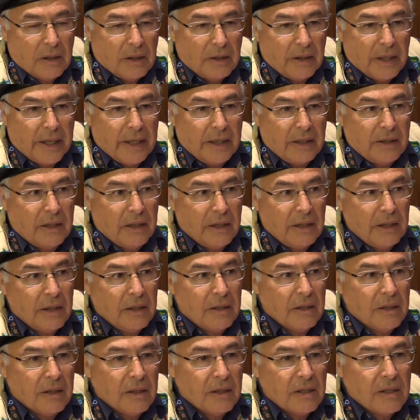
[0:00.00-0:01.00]

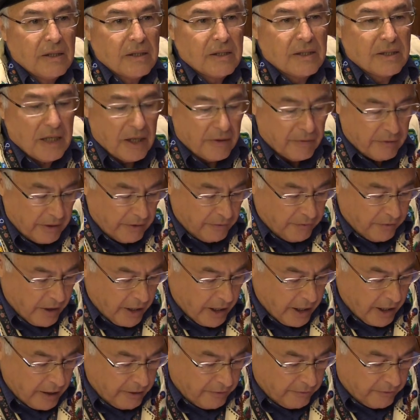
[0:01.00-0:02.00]

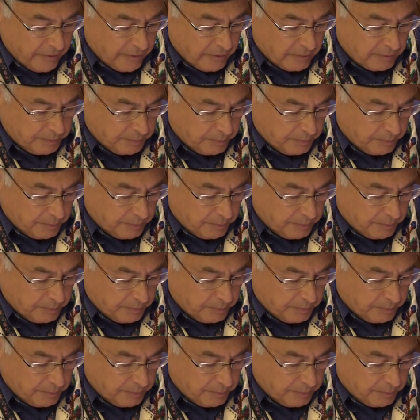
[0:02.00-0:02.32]
1975.